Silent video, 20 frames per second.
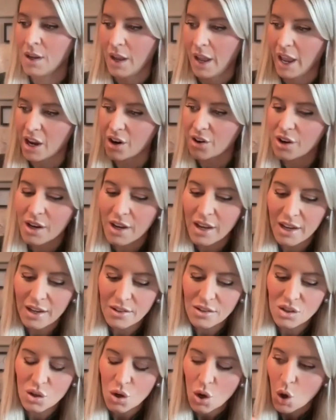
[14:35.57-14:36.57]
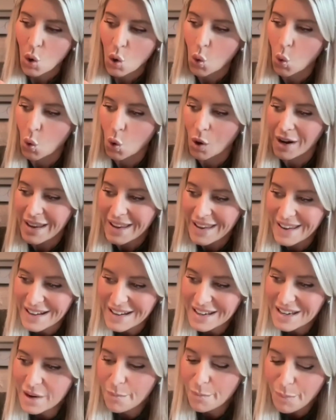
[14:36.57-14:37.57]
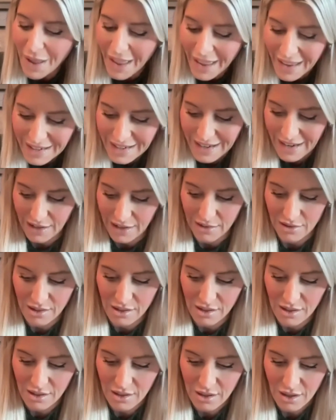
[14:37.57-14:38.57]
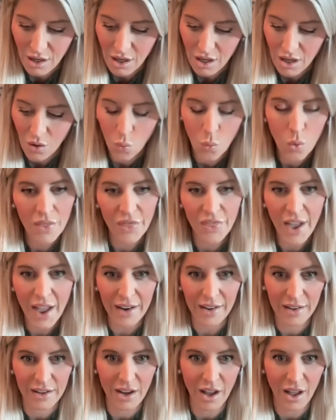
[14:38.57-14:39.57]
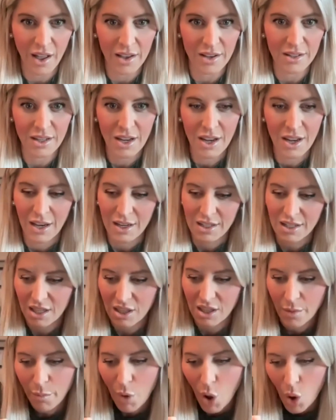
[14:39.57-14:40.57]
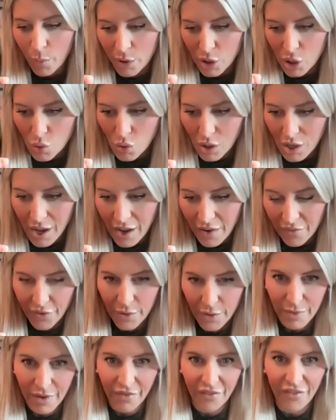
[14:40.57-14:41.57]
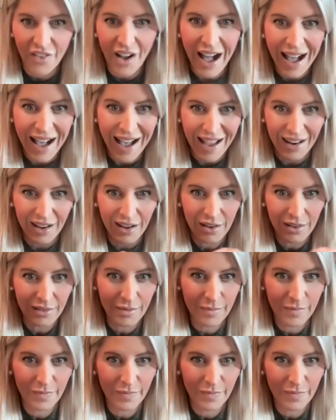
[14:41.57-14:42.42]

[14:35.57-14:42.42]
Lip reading: Arrogance or independence, what that does is that the moment you cut from the vine,